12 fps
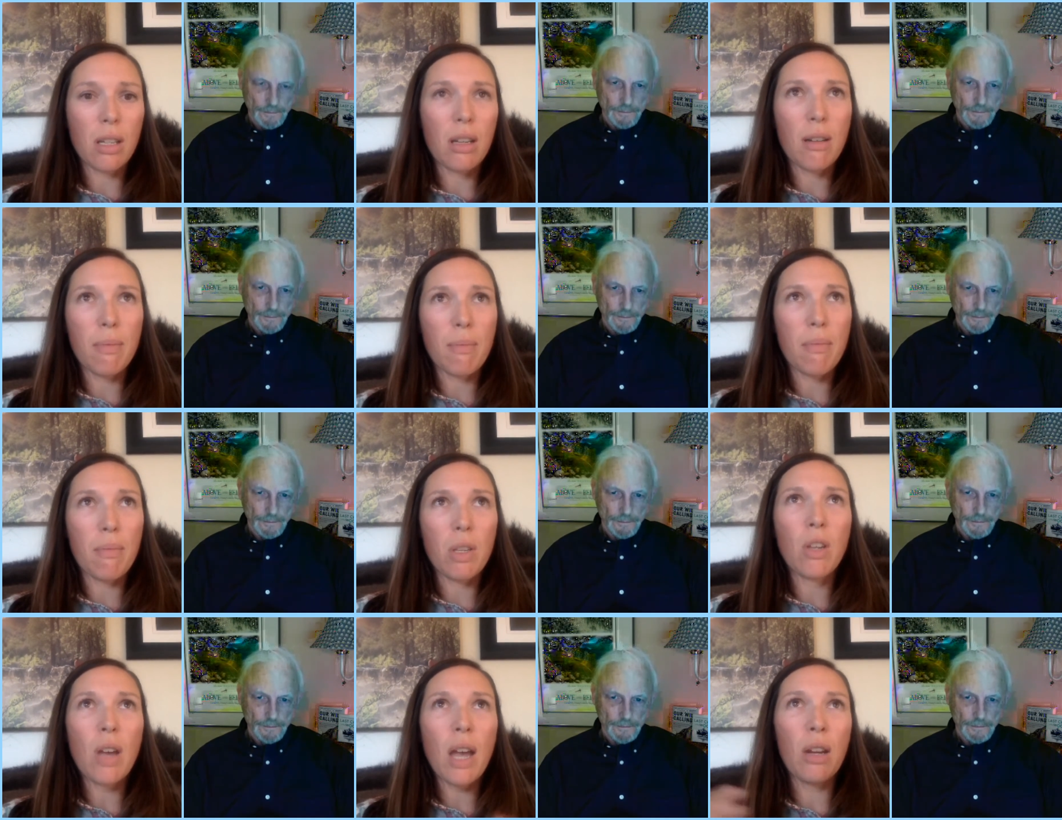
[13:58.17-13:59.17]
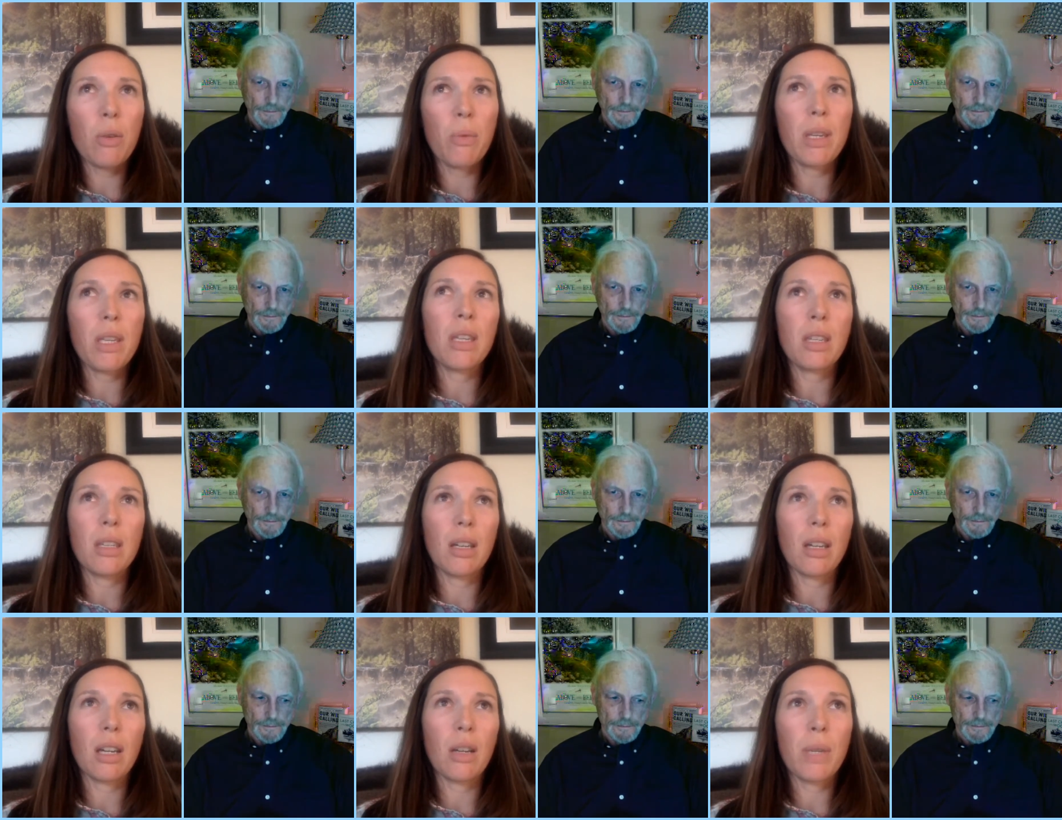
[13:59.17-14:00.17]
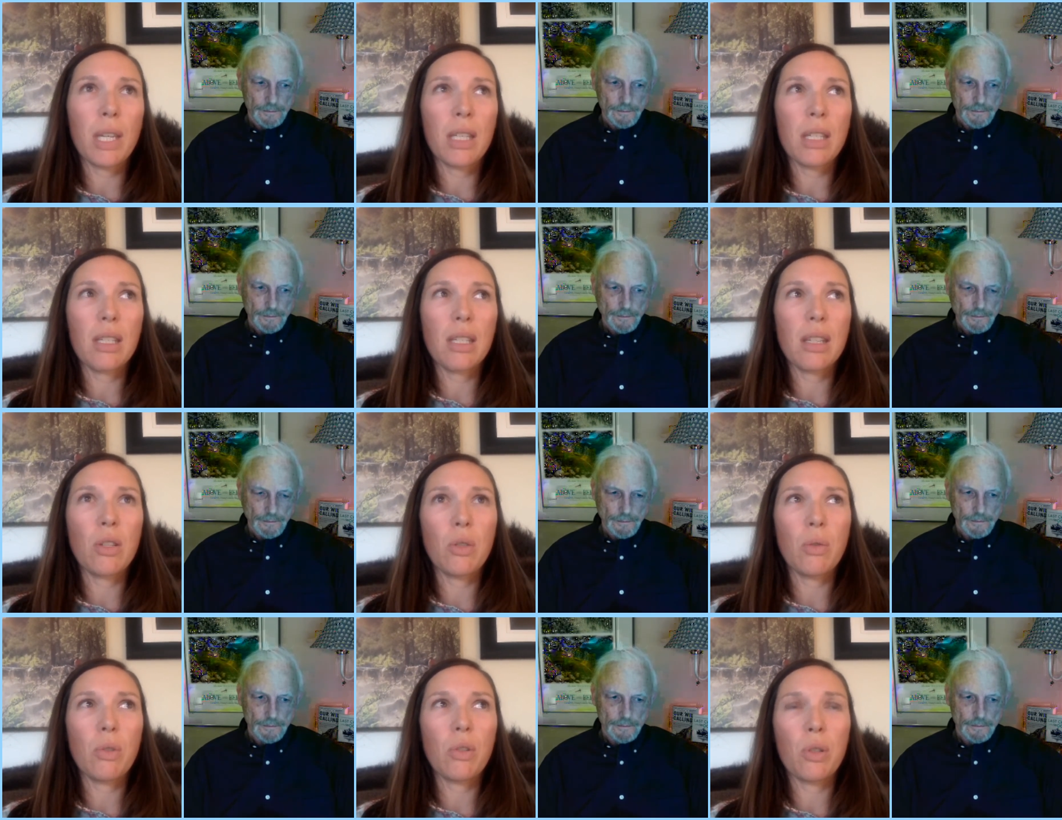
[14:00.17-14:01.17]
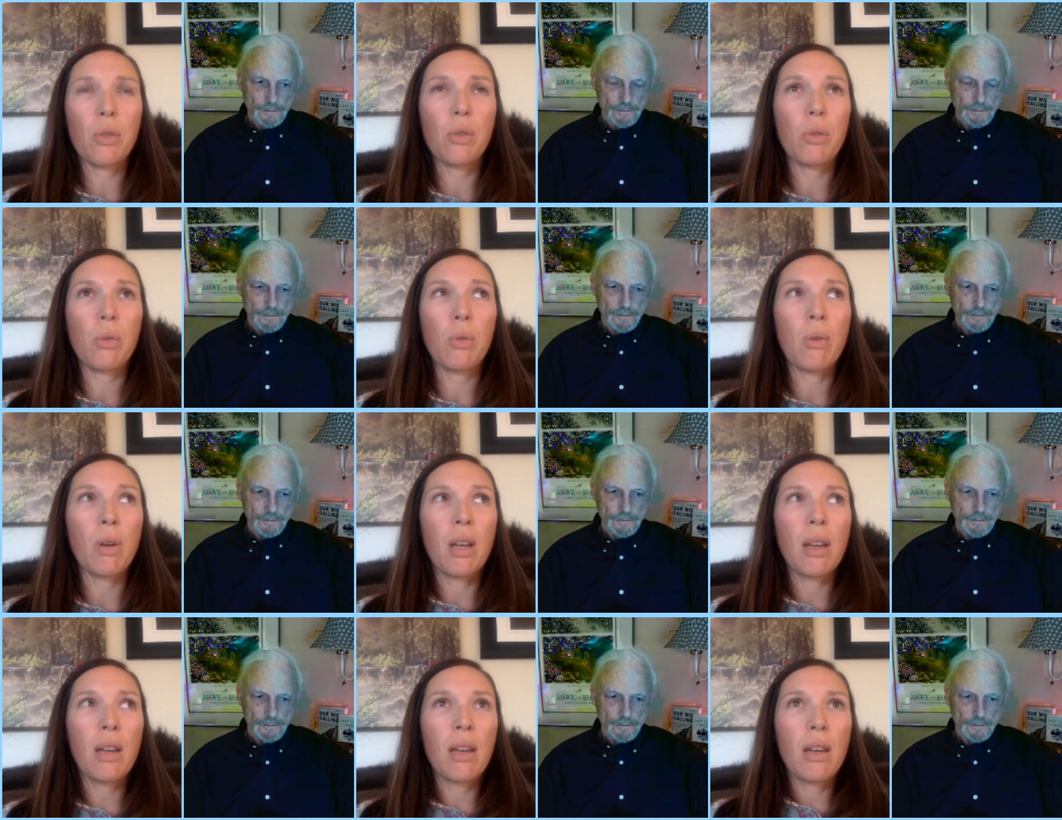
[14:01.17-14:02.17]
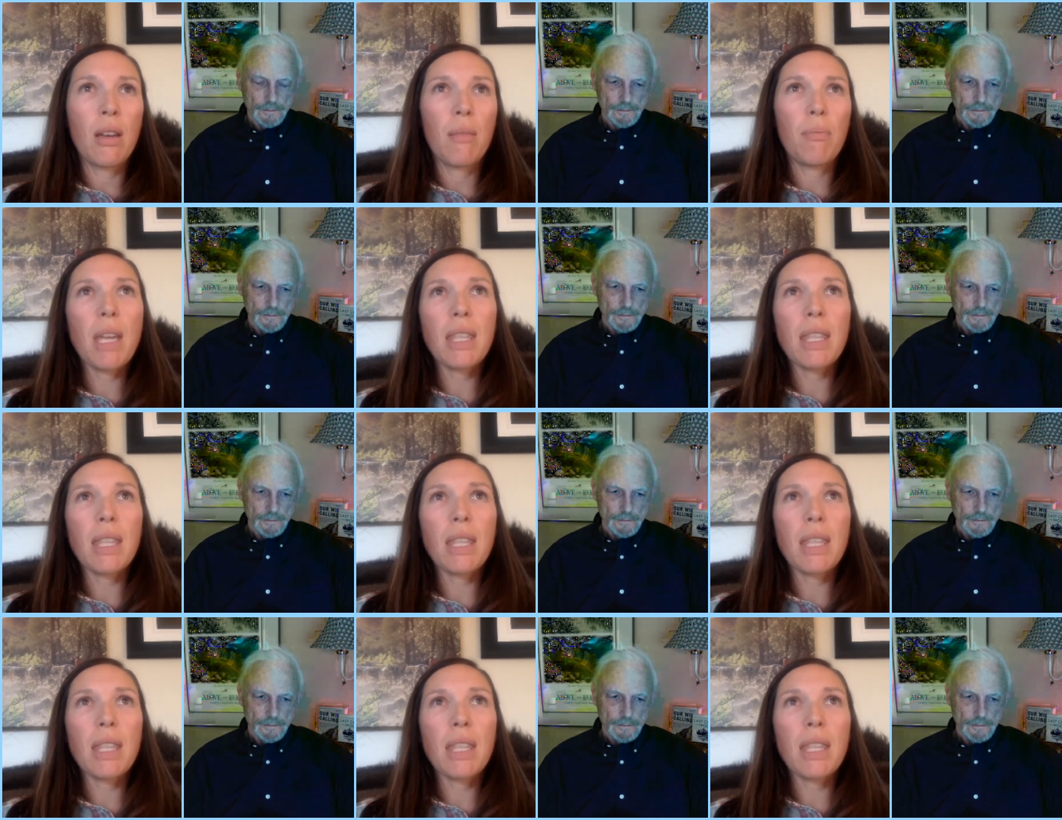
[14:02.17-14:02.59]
Speaker 1: Um, you know, how do we how do we continue to make